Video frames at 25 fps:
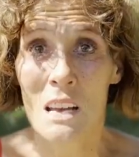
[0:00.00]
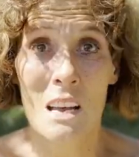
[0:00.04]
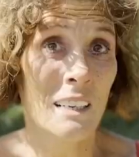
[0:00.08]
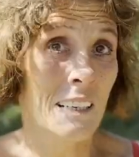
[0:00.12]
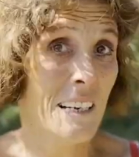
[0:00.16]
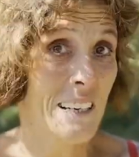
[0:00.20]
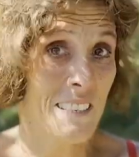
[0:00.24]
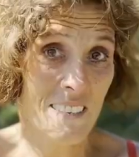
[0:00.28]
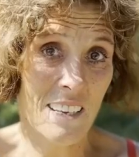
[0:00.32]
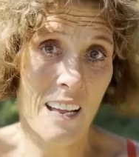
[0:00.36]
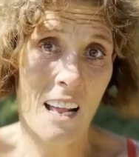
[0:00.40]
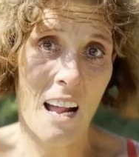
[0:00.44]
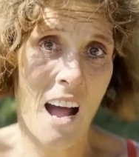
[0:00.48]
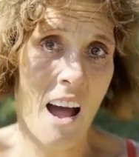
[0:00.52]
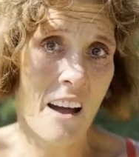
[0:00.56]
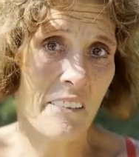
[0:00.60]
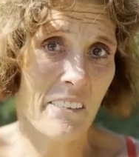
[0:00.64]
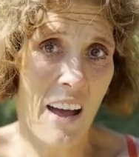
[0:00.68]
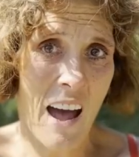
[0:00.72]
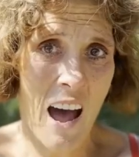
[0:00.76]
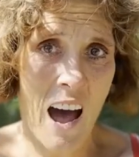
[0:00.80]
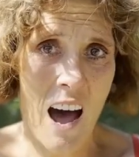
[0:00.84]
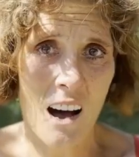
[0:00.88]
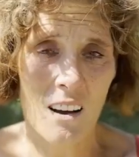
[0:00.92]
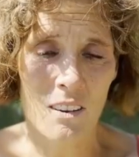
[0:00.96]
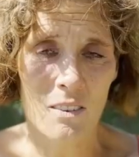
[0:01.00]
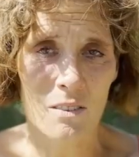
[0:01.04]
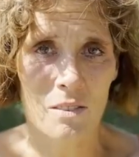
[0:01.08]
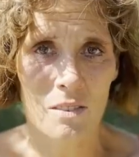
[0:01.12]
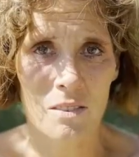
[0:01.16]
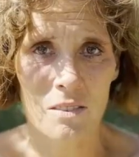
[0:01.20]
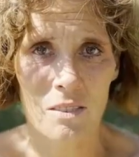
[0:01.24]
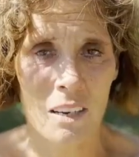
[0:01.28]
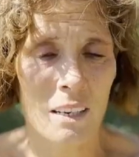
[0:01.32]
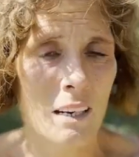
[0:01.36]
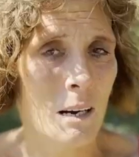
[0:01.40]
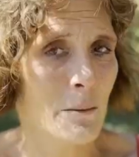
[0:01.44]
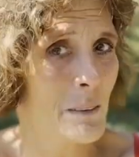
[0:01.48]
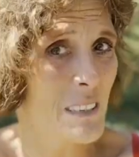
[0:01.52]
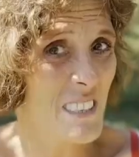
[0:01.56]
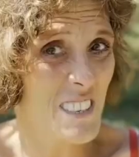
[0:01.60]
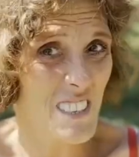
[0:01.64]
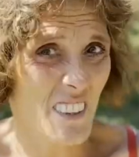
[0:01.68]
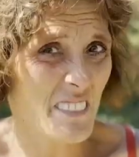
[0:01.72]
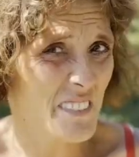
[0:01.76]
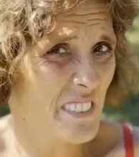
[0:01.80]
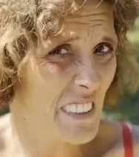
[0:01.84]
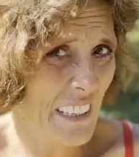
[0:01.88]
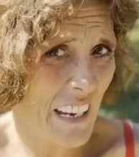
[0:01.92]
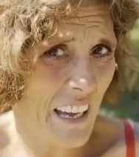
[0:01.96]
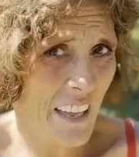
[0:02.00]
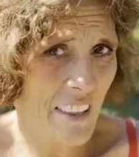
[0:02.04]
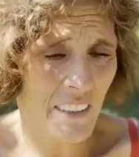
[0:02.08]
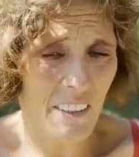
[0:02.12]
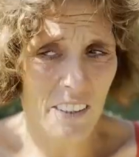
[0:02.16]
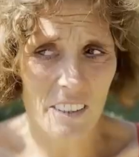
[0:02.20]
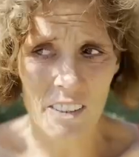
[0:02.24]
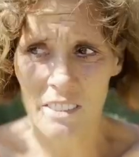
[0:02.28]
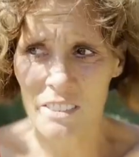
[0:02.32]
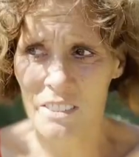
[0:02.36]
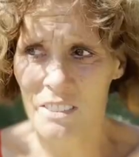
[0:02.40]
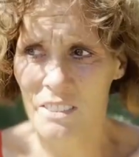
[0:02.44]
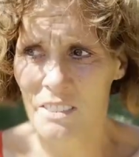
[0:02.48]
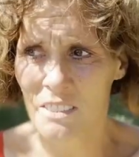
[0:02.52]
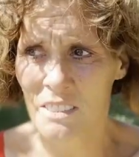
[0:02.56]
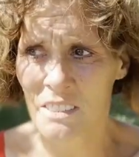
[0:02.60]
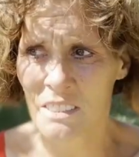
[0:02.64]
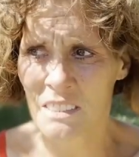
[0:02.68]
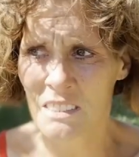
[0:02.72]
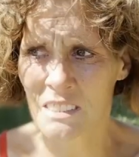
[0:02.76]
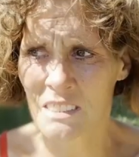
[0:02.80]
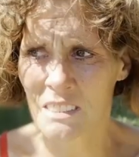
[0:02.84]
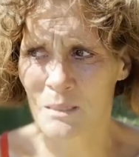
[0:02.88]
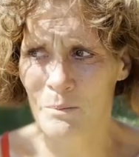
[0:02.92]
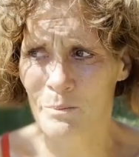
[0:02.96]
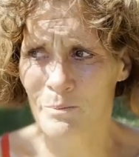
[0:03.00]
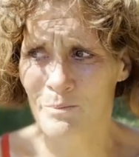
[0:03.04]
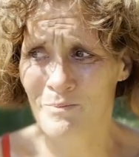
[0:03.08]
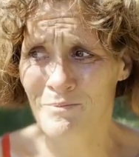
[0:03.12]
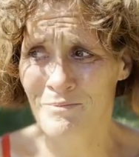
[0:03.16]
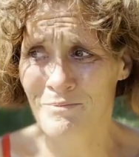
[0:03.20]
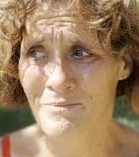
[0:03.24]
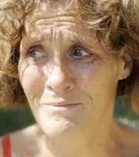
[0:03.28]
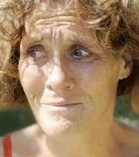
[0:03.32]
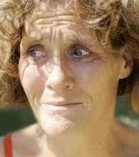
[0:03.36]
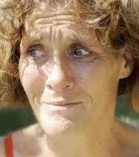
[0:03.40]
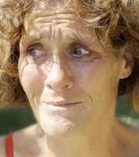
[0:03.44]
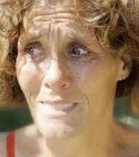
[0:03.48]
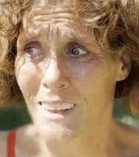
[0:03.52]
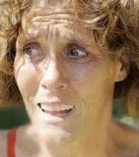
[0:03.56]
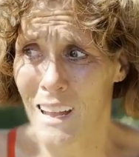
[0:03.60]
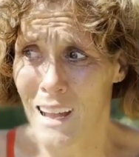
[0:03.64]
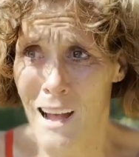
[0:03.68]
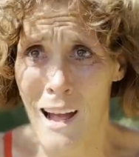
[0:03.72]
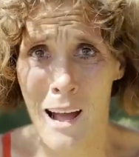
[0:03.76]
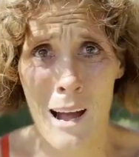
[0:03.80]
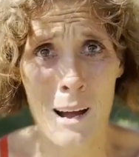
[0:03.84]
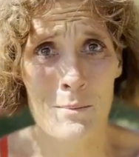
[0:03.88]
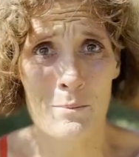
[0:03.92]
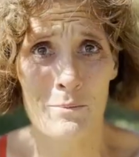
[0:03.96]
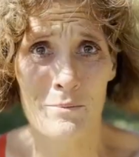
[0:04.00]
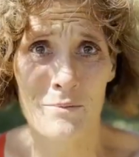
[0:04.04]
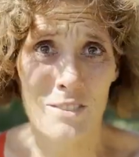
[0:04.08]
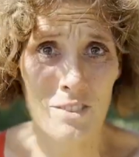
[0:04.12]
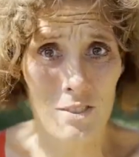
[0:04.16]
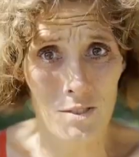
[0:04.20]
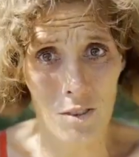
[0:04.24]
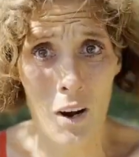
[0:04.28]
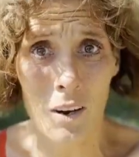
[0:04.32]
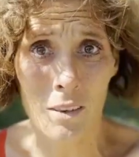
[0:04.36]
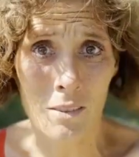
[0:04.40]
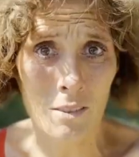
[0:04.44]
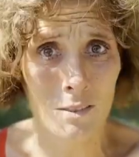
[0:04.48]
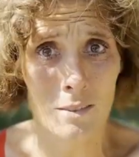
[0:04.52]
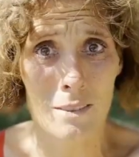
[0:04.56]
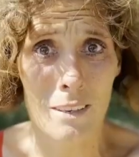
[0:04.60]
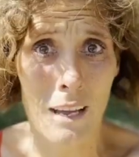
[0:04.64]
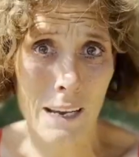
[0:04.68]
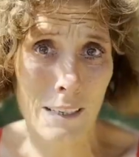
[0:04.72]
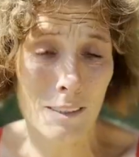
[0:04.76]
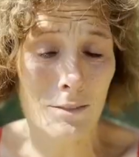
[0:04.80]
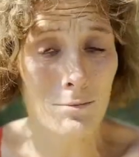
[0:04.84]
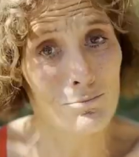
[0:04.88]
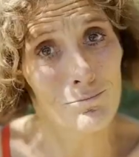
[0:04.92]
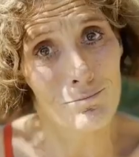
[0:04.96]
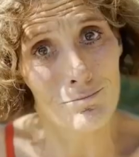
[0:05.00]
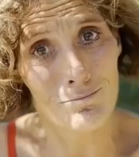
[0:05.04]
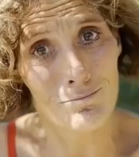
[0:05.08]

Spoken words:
Like I said, I have a house. I got myself together. I'm starting to, like,